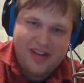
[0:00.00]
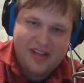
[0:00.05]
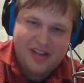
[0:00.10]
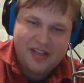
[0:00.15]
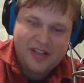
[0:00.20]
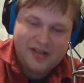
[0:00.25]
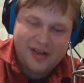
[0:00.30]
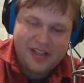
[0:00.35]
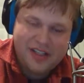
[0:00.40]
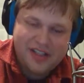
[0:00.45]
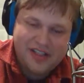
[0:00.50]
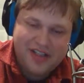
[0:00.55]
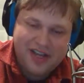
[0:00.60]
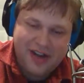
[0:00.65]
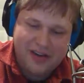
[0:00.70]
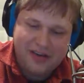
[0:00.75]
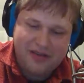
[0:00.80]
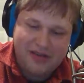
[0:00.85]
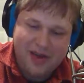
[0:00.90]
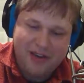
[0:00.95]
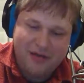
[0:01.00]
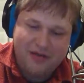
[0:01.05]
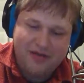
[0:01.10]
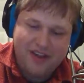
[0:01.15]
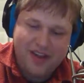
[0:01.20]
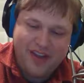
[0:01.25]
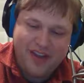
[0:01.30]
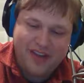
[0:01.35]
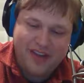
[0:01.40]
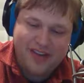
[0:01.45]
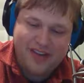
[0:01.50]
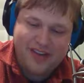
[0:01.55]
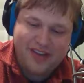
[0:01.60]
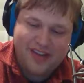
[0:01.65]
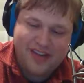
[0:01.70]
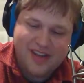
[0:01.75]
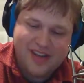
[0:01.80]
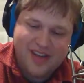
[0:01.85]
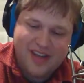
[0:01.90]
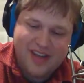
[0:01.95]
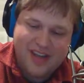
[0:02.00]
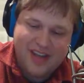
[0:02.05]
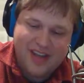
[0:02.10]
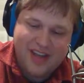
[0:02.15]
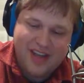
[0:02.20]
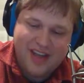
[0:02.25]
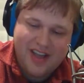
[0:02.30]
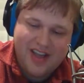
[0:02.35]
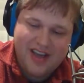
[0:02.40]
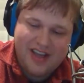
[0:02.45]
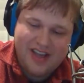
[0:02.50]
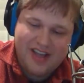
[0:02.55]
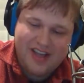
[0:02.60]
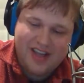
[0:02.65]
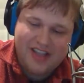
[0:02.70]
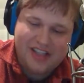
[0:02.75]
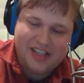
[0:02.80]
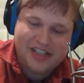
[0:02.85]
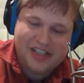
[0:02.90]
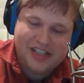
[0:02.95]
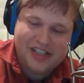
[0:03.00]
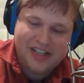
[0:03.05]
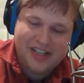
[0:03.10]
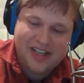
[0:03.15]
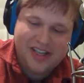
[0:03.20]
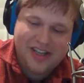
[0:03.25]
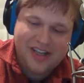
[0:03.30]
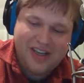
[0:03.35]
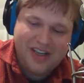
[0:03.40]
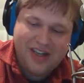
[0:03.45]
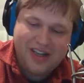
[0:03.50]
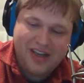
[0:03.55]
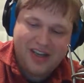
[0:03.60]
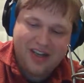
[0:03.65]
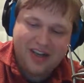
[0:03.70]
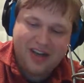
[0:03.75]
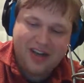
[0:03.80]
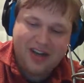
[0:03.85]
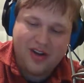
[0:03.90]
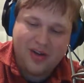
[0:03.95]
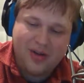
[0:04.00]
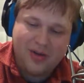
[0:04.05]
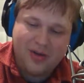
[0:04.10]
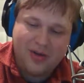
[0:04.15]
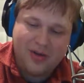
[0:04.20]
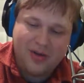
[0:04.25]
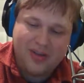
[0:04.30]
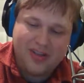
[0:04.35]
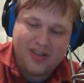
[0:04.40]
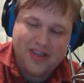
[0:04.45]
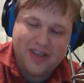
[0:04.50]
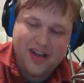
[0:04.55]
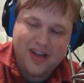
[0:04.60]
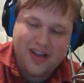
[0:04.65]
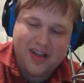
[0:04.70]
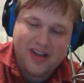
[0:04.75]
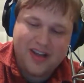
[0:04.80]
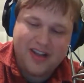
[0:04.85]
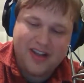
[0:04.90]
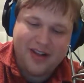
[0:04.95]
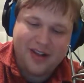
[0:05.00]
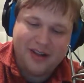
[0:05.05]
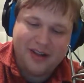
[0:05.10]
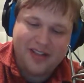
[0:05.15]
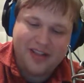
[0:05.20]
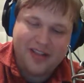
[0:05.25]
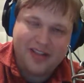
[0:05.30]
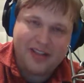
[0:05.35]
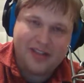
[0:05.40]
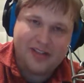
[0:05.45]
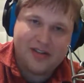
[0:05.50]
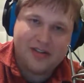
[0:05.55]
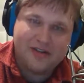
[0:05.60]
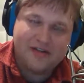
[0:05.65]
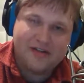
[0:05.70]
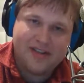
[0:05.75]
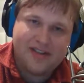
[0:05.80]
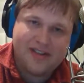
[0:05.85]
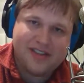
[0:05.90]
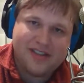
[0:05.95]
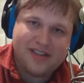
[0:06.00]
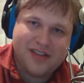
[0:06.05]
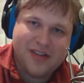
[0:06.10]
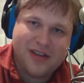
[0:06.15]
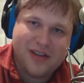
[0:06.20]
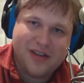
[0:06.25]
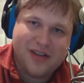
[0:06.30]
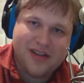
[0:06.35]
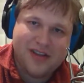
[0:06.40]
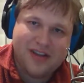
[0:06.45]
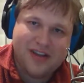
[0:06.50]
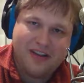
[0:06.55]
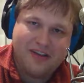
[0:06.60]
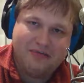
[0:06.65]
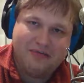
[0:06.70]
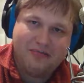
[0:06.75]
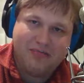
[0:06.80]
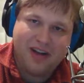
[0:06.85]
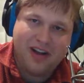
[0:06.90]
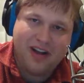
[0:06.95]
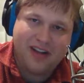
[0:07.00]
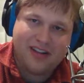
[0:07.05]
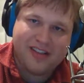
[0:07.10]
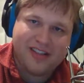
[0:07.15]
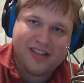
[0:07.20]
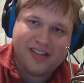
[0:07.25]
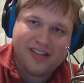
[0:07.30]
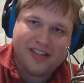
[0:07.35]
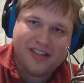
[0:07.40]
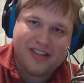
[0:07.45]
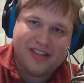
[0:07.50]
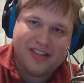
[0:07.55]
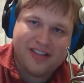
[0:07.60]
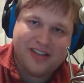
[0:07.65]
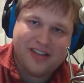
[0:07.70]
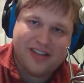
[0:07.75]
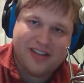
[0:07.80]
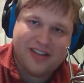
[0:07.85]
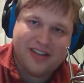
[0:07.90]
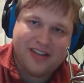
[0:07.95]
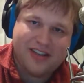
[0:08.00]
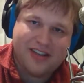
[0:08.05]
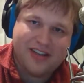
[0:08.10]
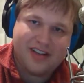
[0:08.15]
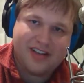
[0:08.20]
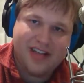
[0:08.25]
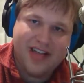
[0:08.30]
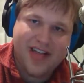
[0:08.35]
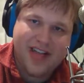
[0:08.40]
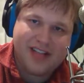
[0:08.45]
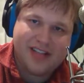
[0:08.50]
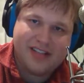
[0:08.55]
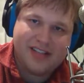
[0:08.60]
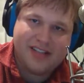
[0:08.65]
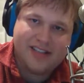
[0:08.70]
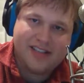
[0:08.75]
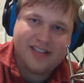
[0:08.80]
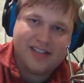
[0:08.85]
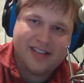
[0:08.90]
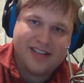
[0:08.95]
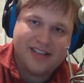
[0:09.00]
stretched out my fingers and touched a cold and unyielding surface of polished glass.